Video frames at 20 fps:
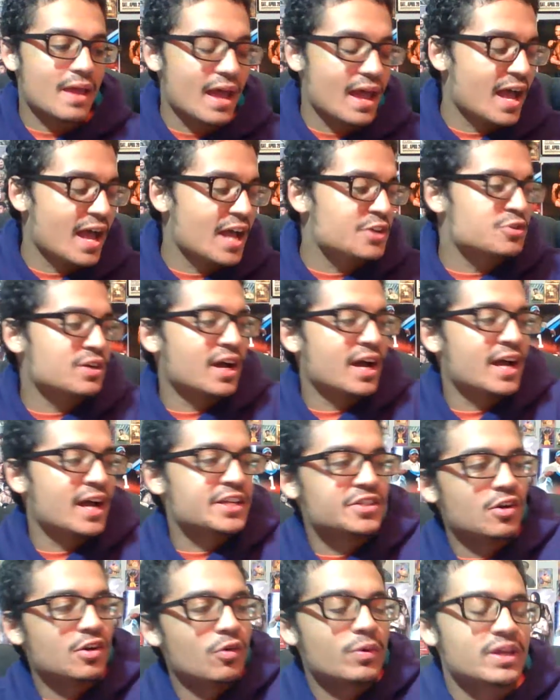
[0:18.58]
as you guys
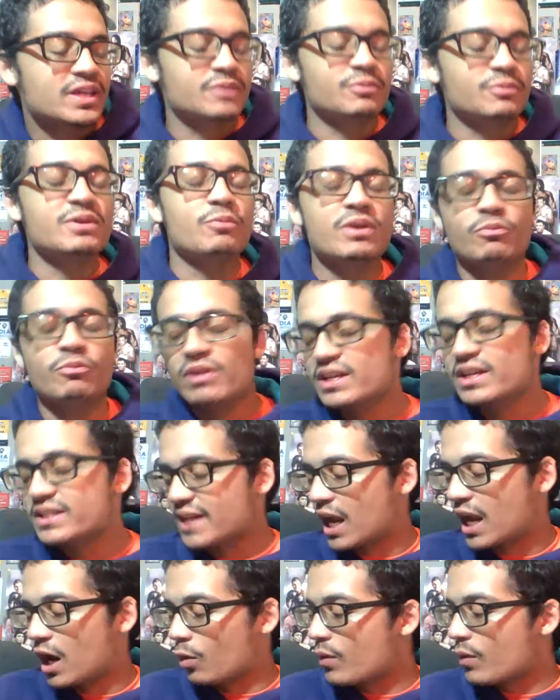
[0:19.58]
know, we just
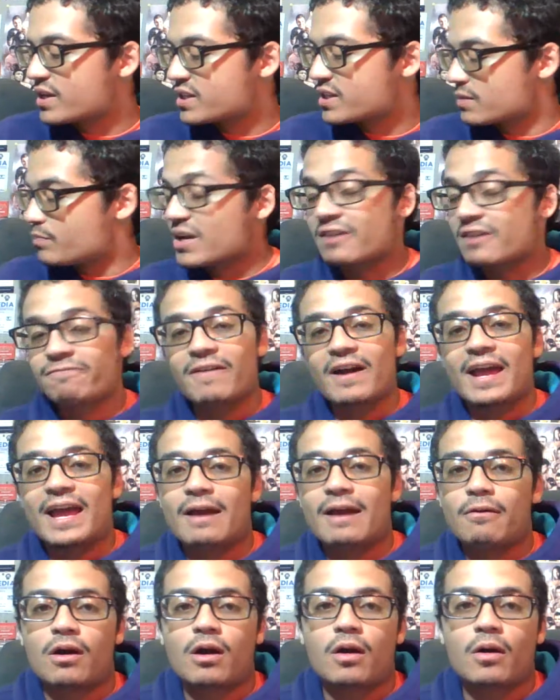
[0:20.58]
had a recent big fight
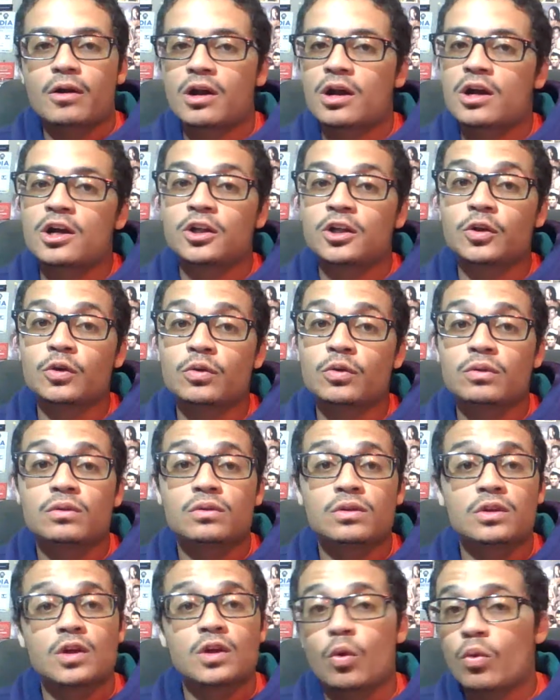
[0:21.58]
conclude,
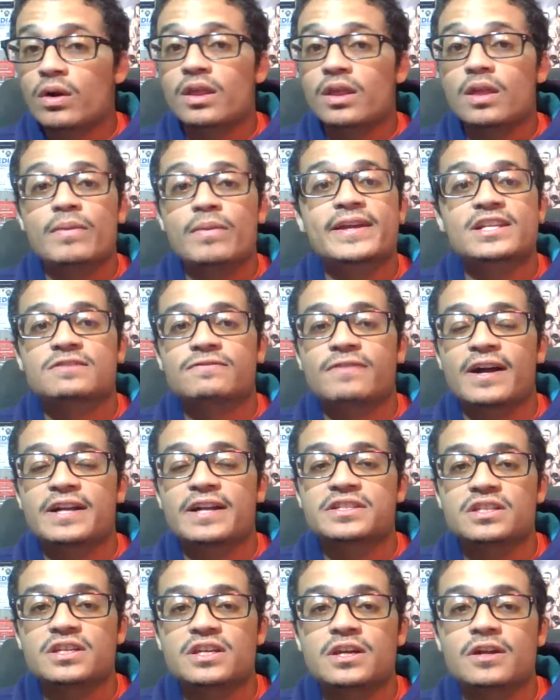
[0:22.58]
you know, one of the biggest fights
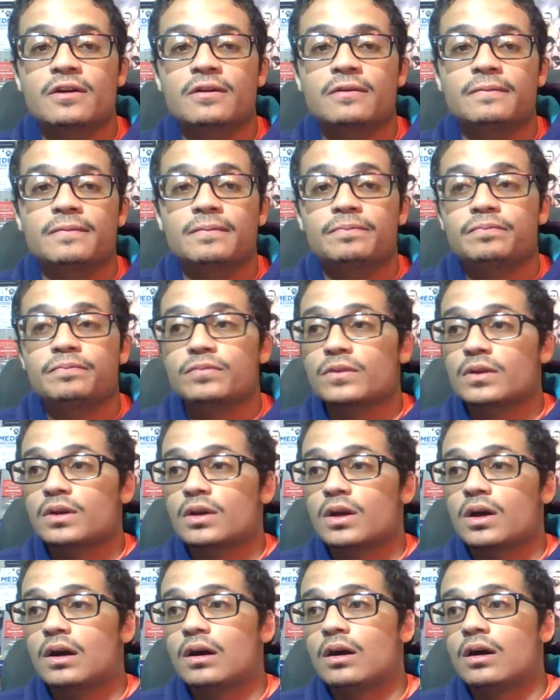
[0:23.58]
of the year
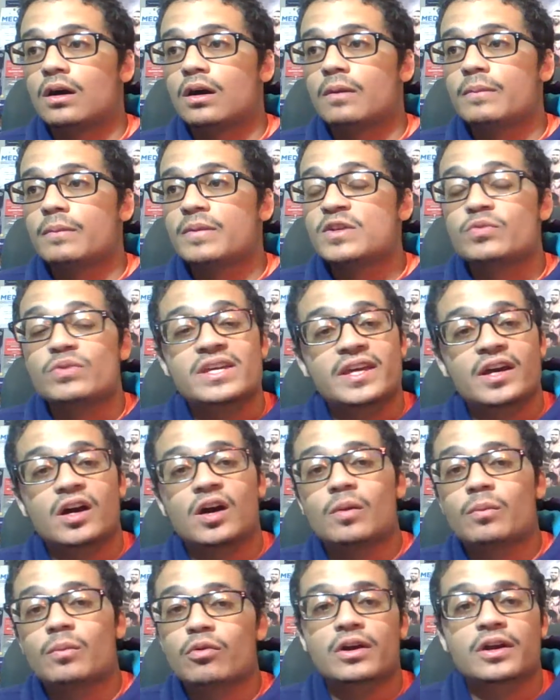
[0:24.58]
between
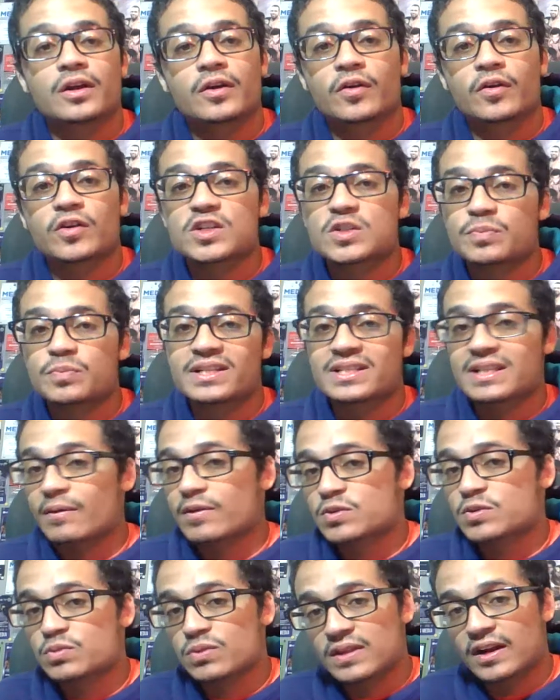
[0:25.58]
Kell Brook and Errol Spence. That
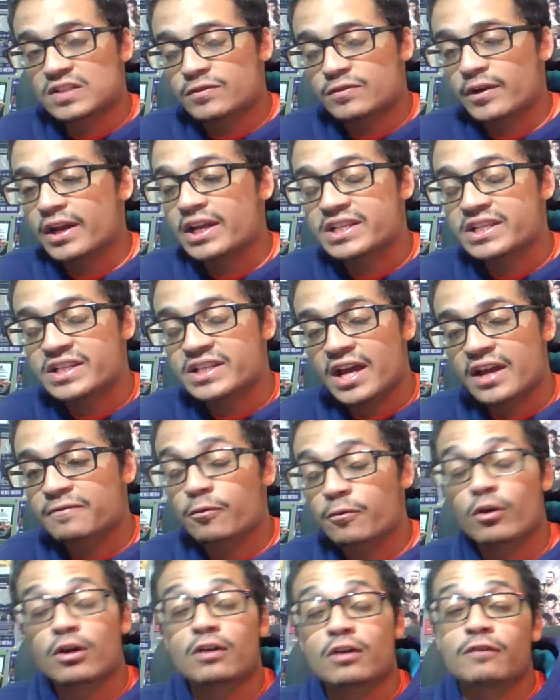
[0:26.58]
was one that I was very excited
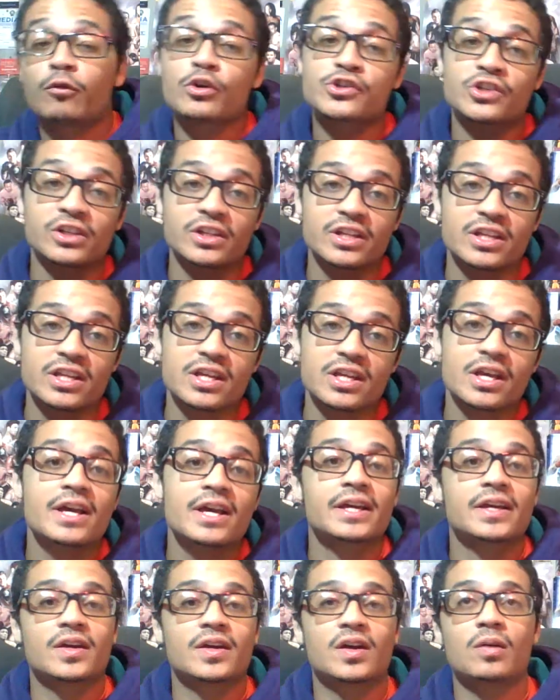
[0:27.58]
for. Unfortunately,
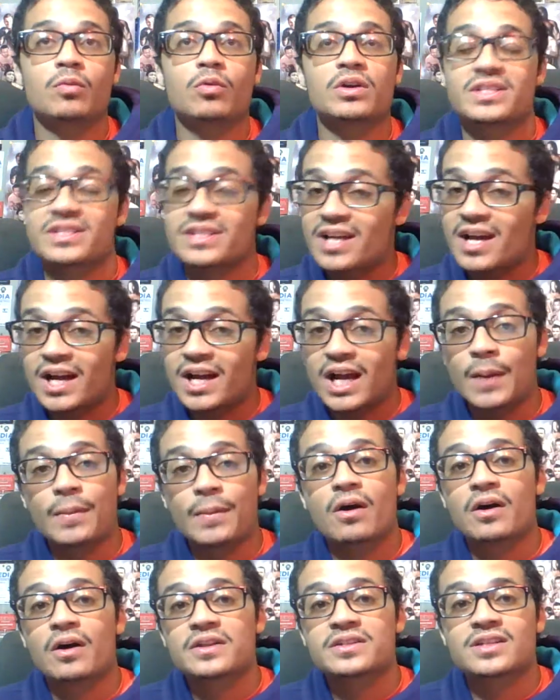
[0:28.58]
Kell Brook did not come
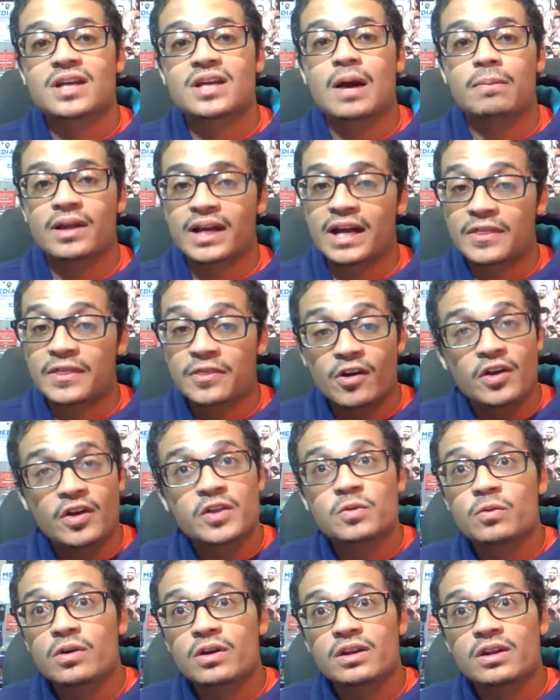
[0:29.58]
out on top like I thought he
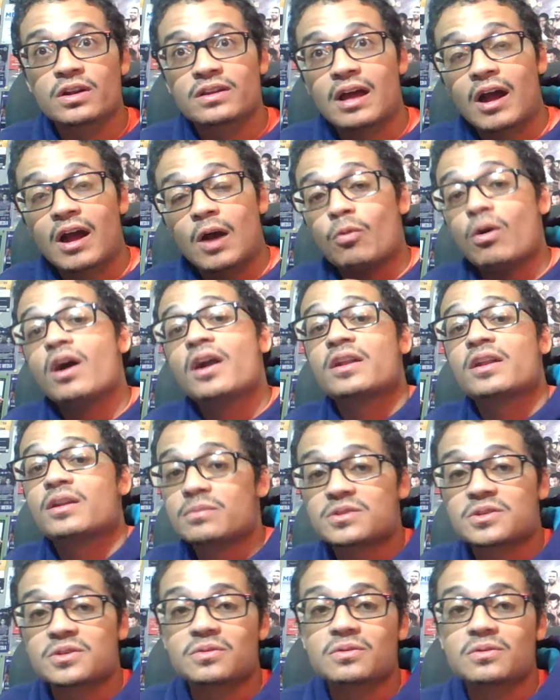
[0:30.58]
would and how I wanted him
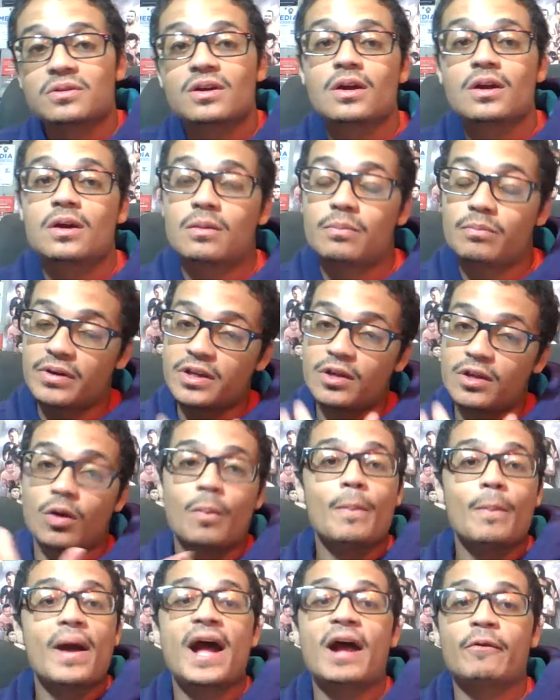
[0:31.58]
to. But, you know,
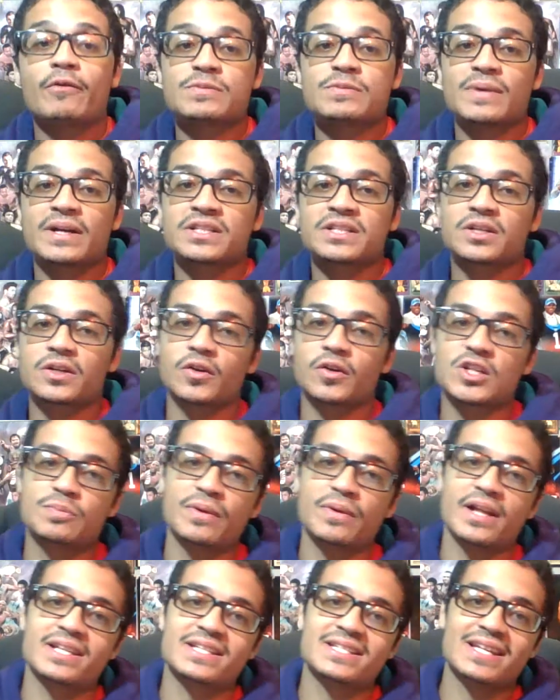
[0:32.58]
mad respect to Errol
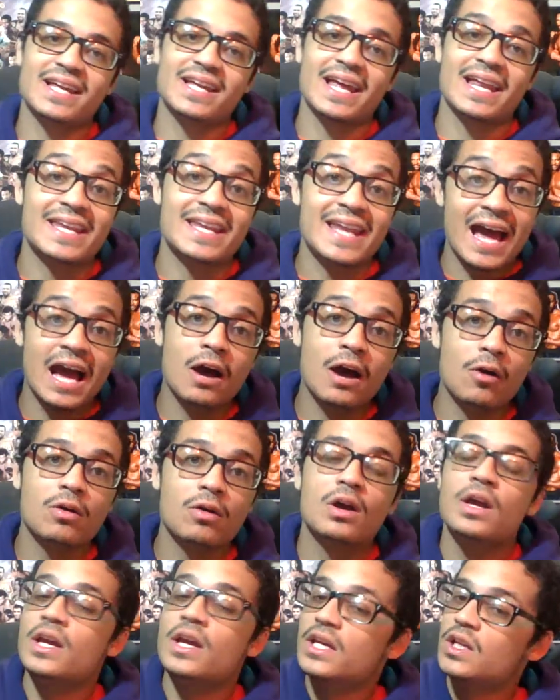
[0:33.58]
Spence. And now,
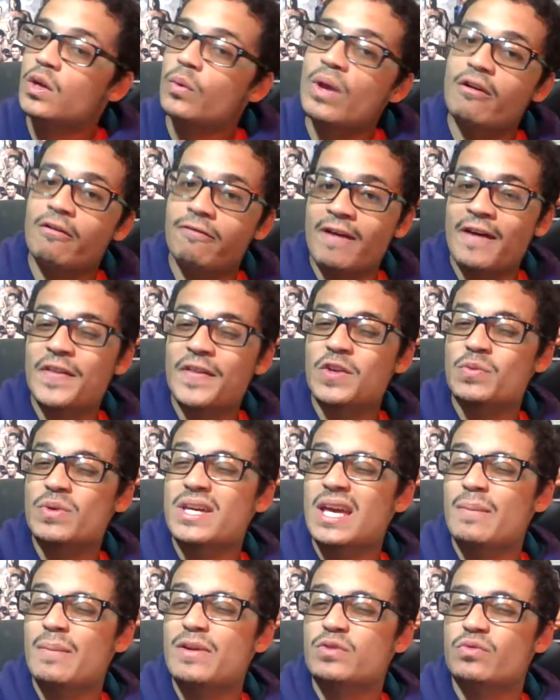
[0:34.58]
you know, we have a fight this
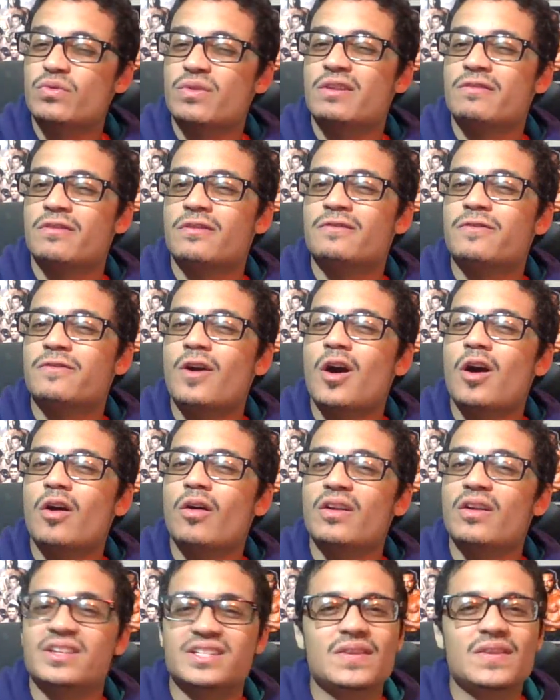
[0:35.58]
weekend between Fanfara
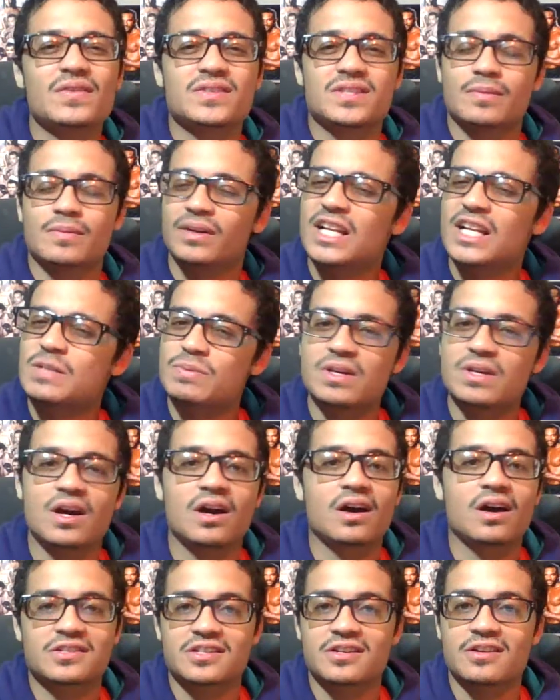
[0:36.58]
and Stevenson. But let's be
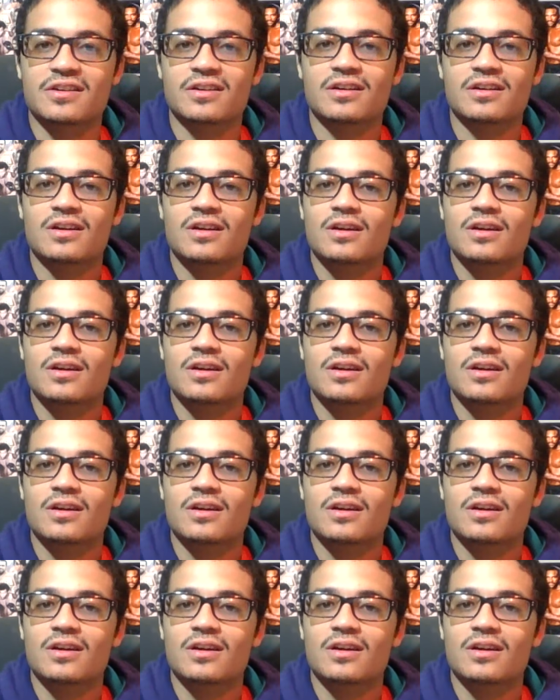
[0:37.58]
honest here.